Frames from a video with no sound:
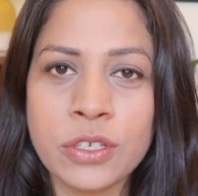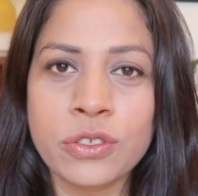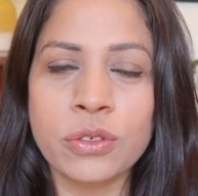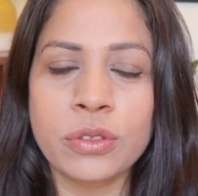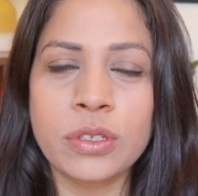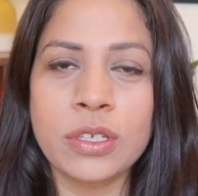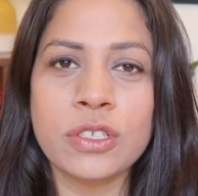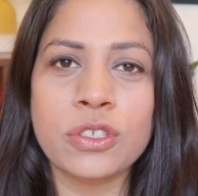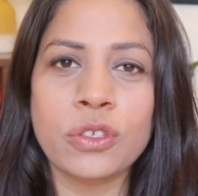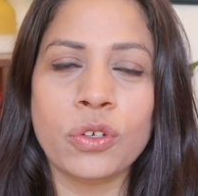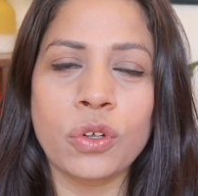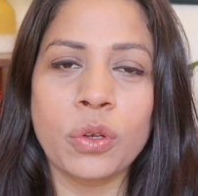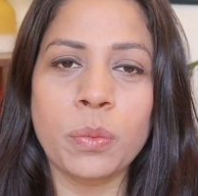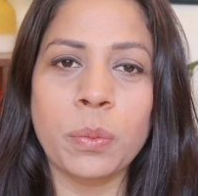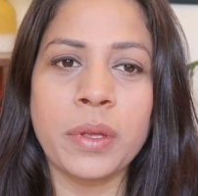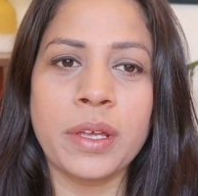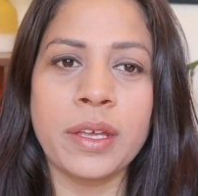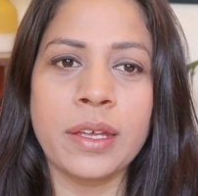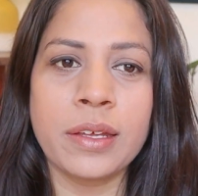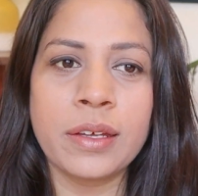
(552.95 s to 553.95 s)
So this
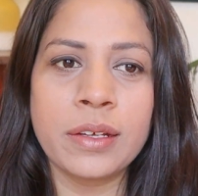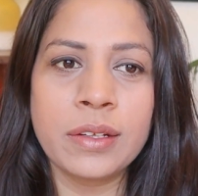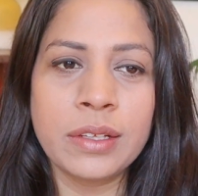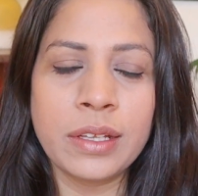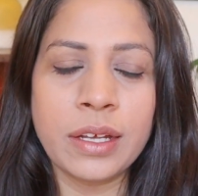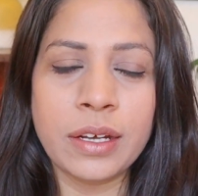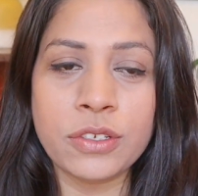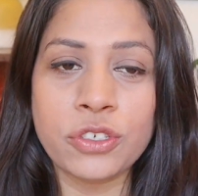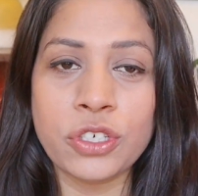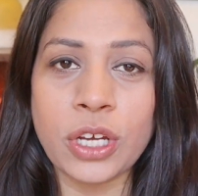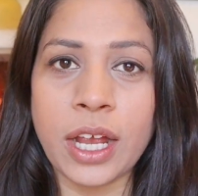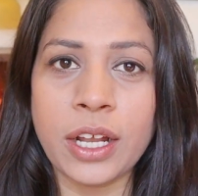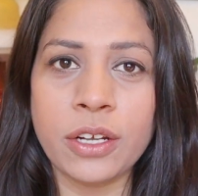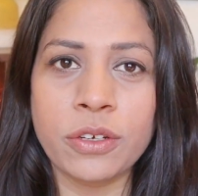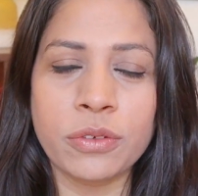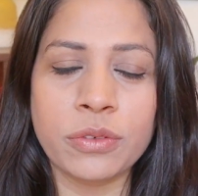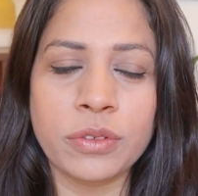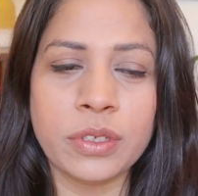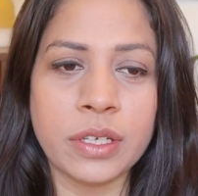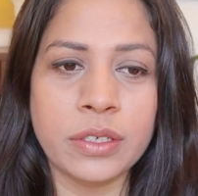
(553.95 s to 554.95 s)
could be a
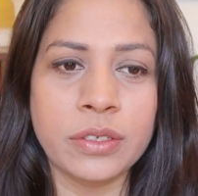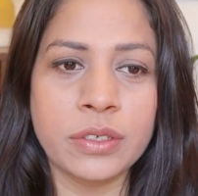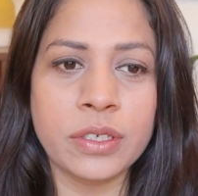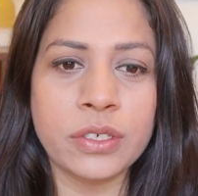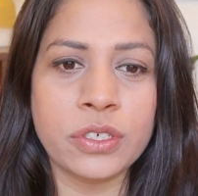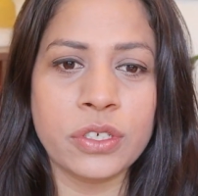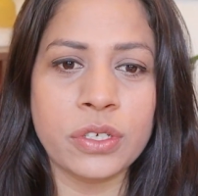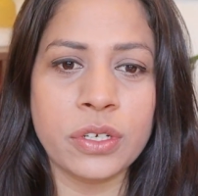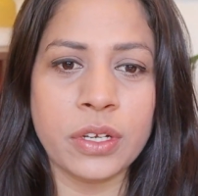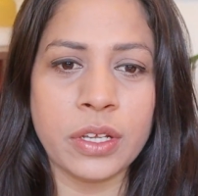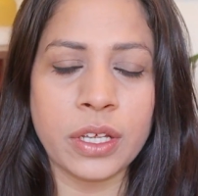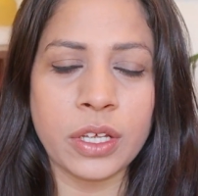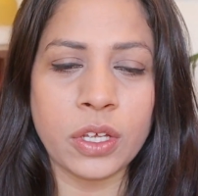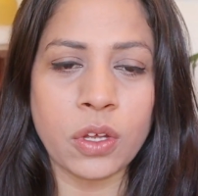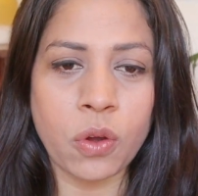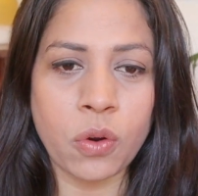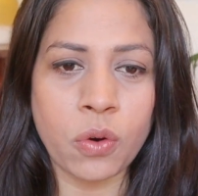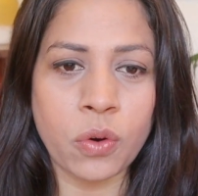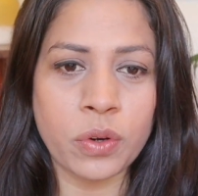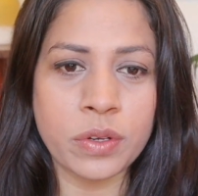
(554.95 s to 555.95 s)
childhood
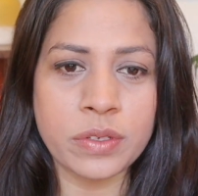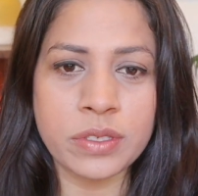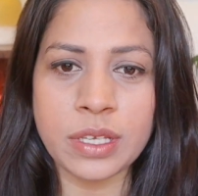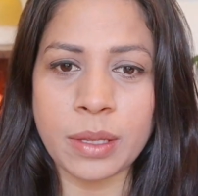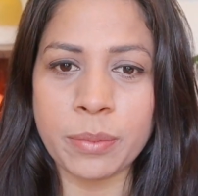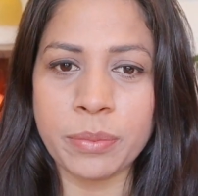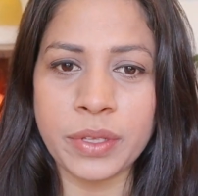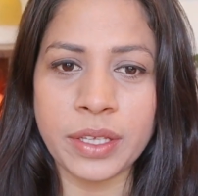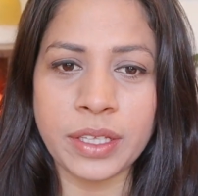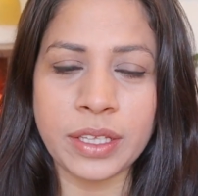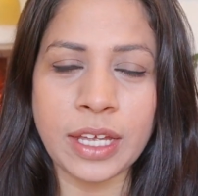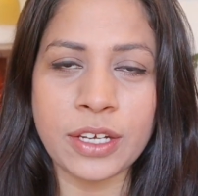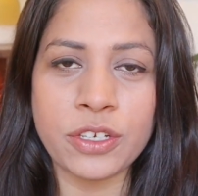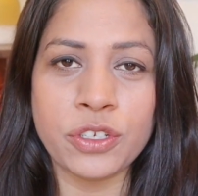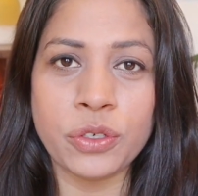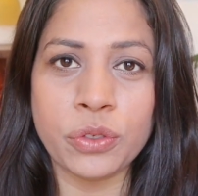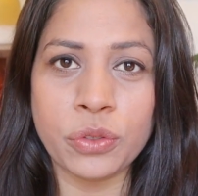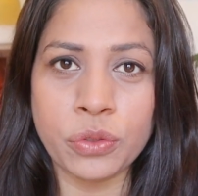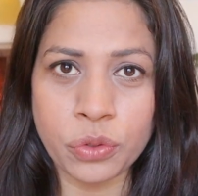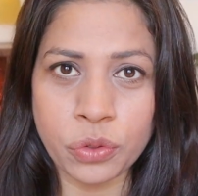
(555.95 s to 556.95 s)
conditioning or something
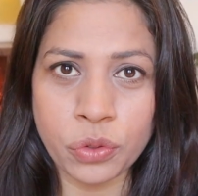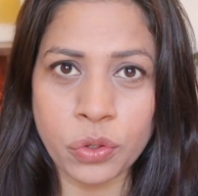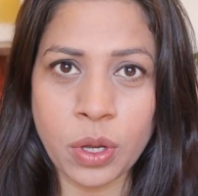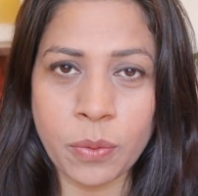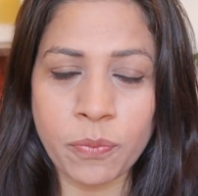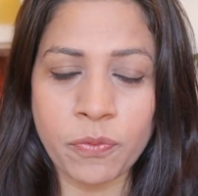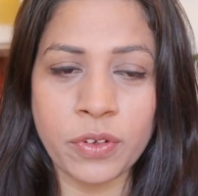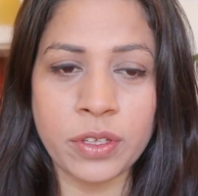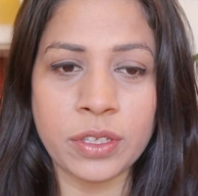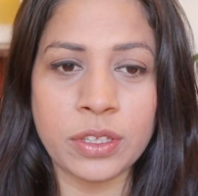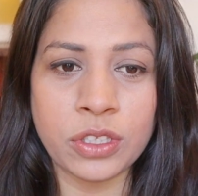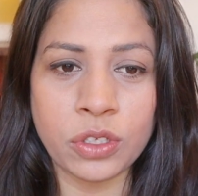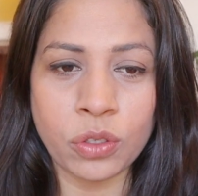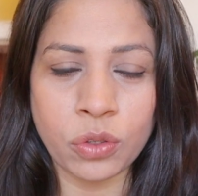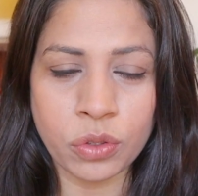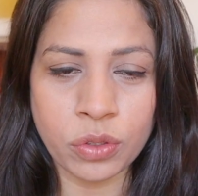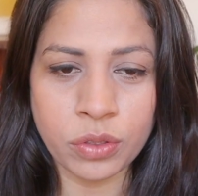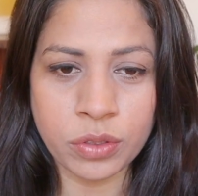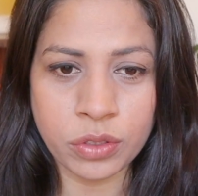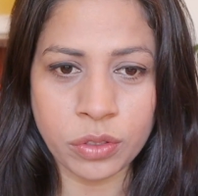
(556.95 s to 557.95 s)
that you grew up with,
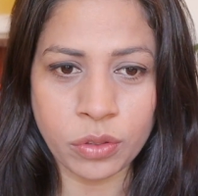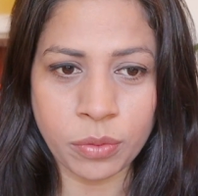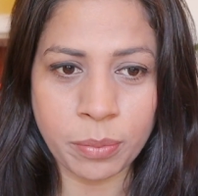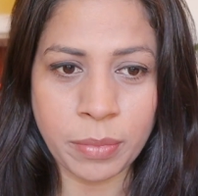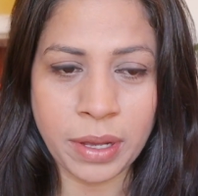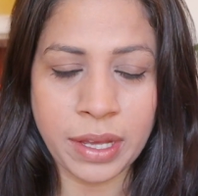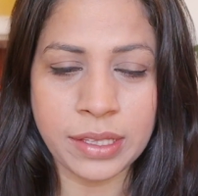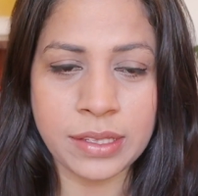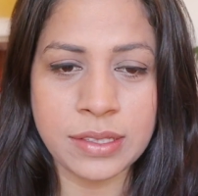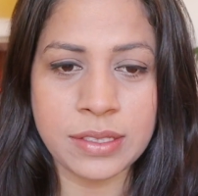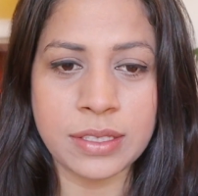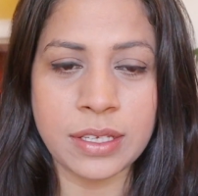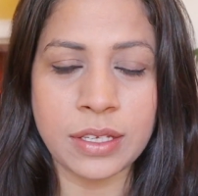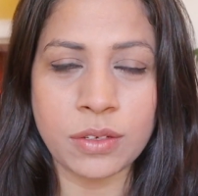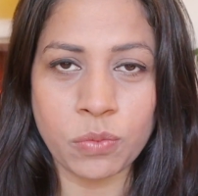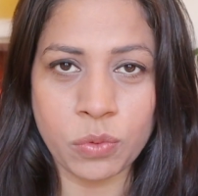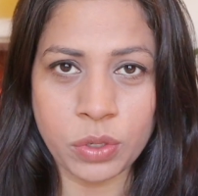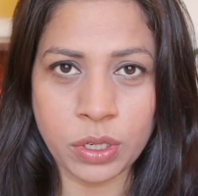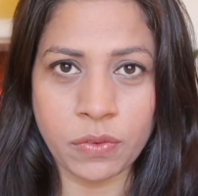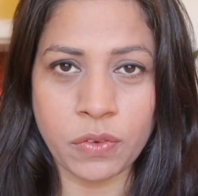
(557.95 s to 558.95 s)
your
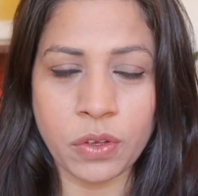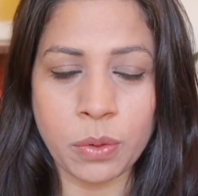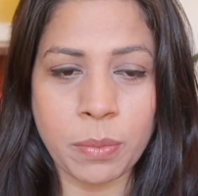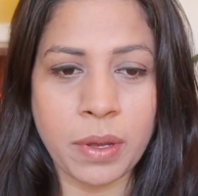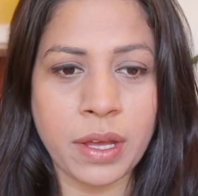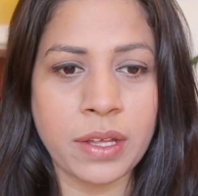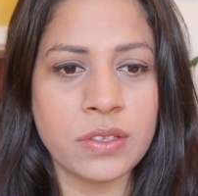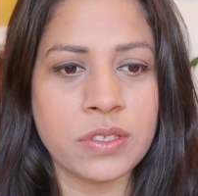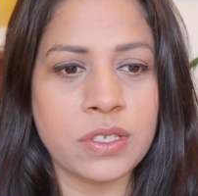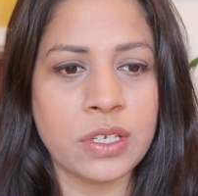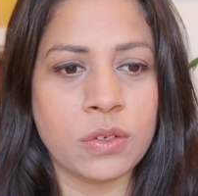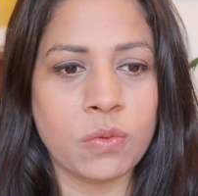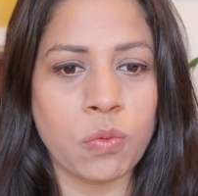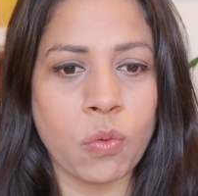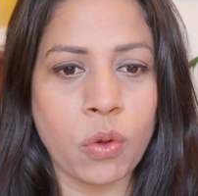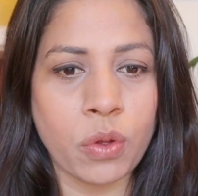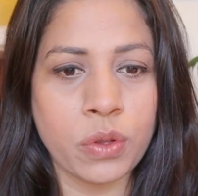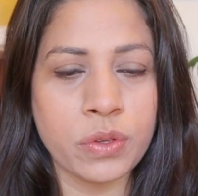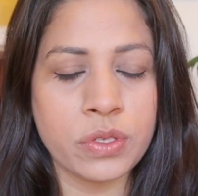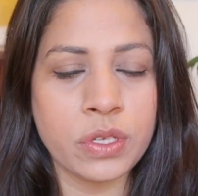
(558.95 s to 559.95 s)
mindset, whatever your mindset
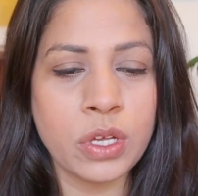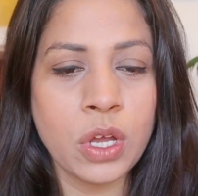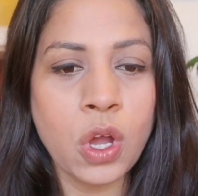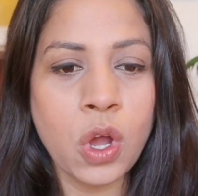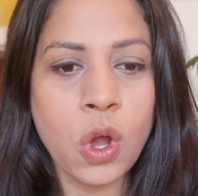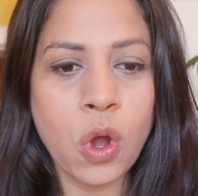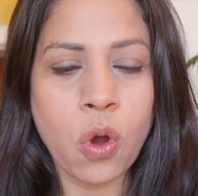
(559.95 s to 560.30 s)
was,